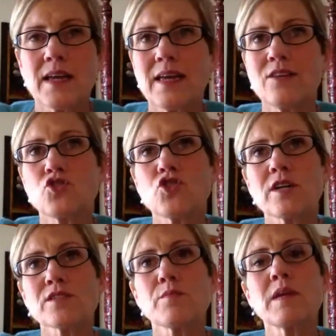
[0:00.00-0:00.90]
it
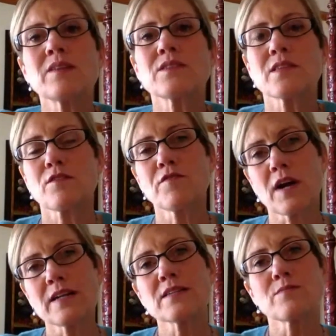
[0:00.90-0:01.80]
just means that the
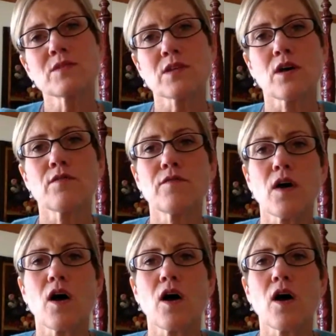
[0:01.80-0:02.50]
vines themselves